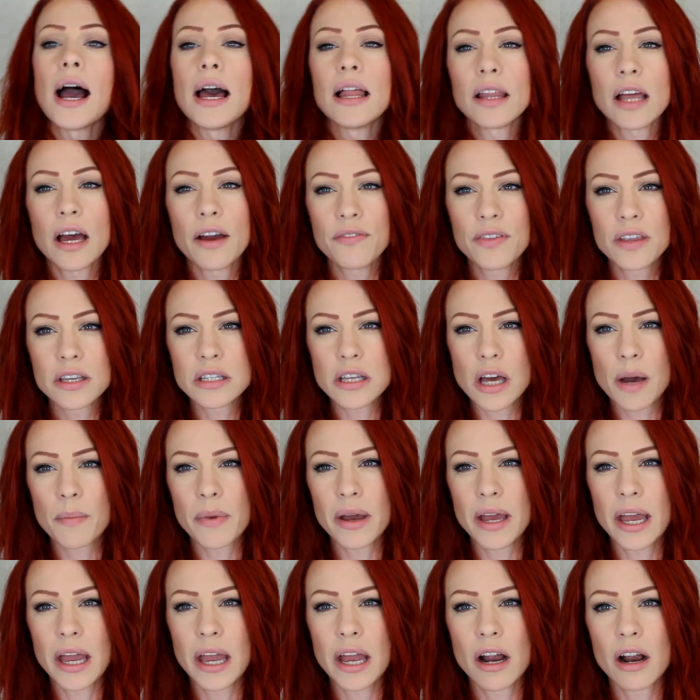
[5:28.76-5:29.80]
I left this on
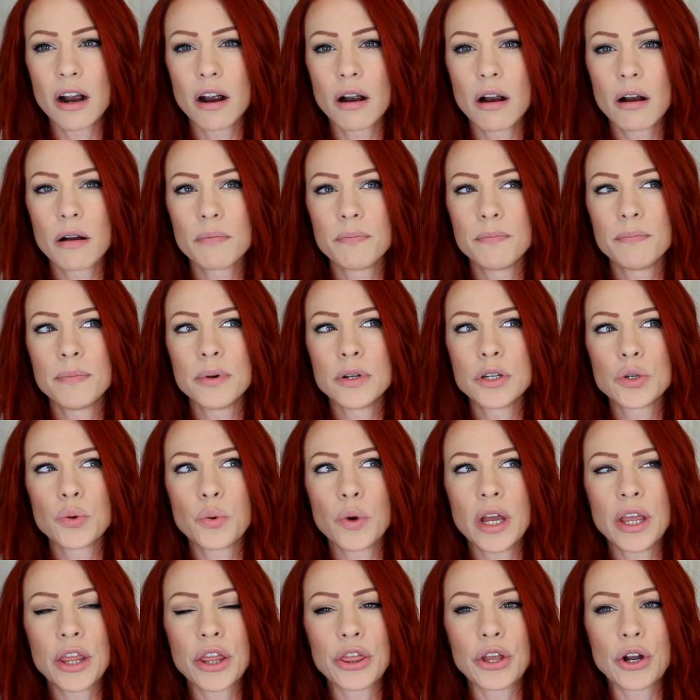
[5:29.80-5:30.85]
my hair
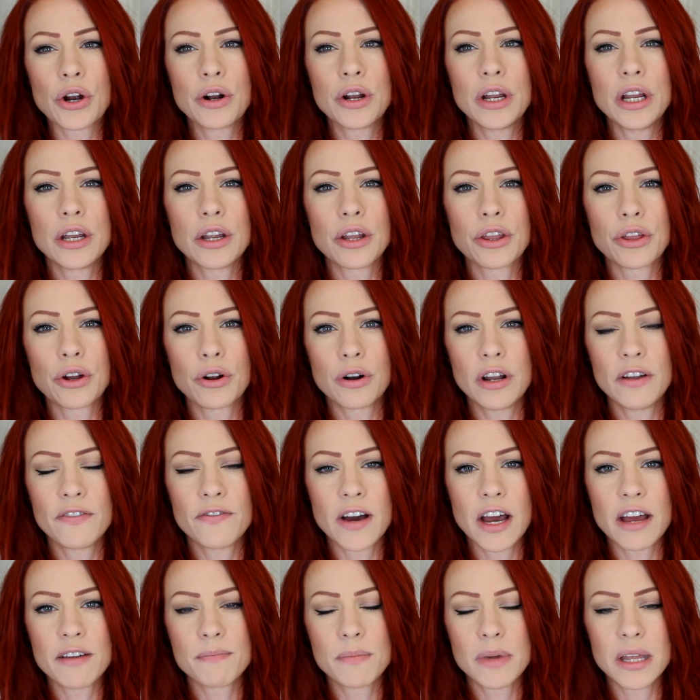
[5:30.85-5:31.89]
between 30 to
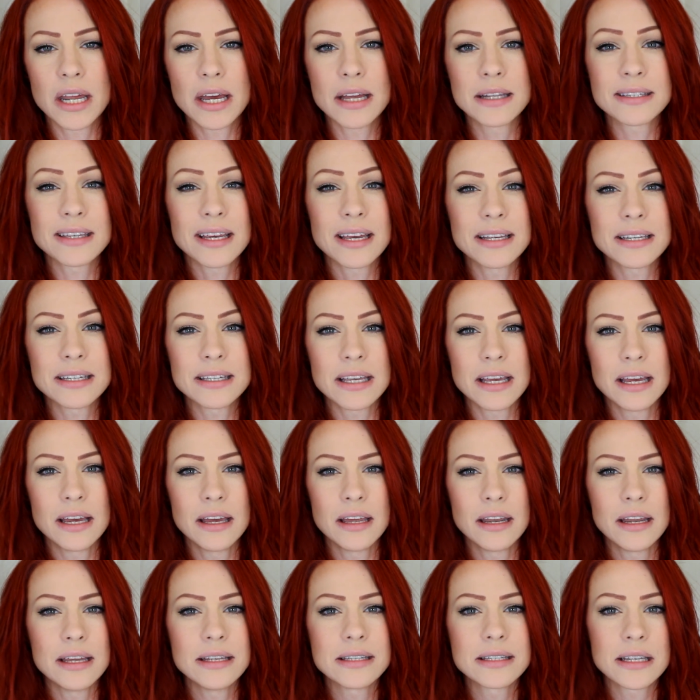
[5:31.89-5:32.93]
35 minutes. It
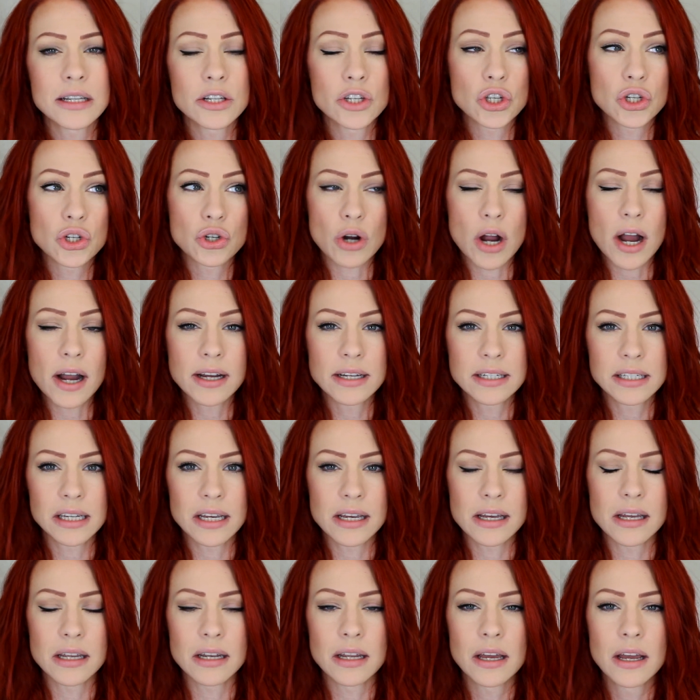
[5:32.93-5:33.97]
is
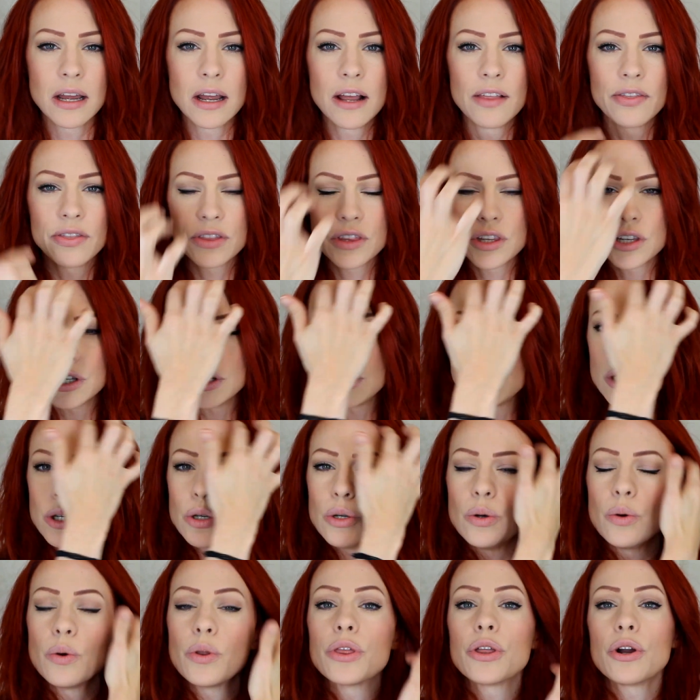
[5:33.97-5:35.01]
instructed to
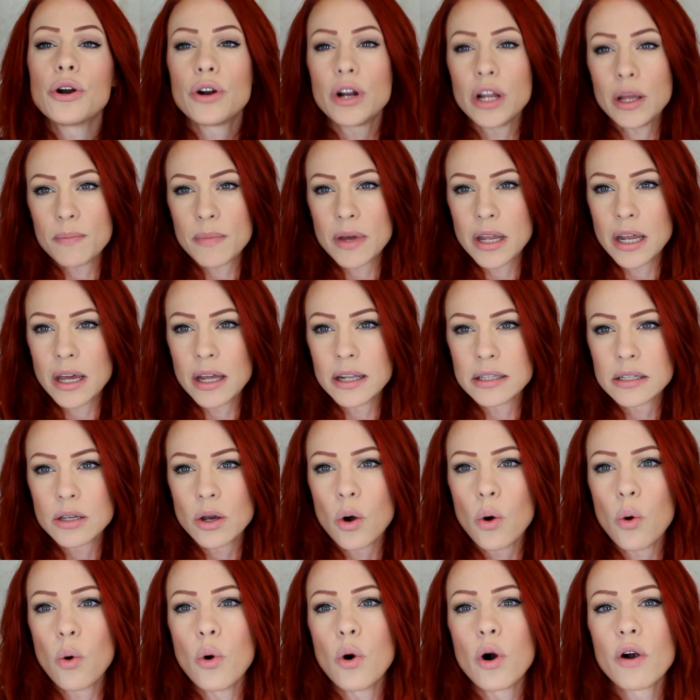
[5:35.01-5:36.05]
do 30 minutes,
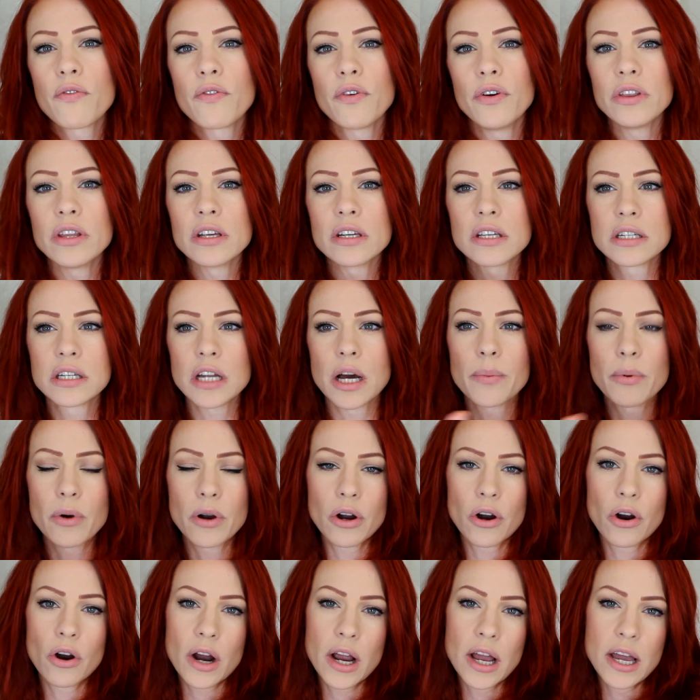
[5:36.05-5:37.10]
or for the
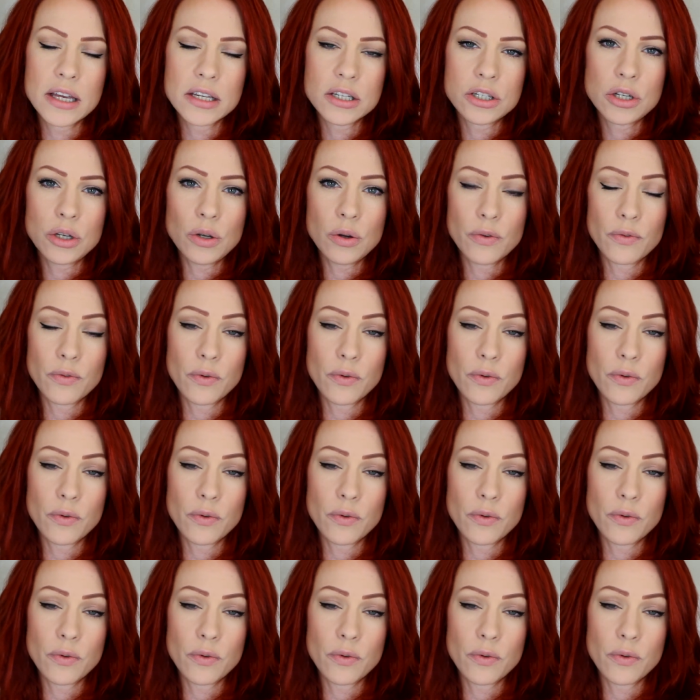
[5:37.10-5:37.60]
stubborn grays, do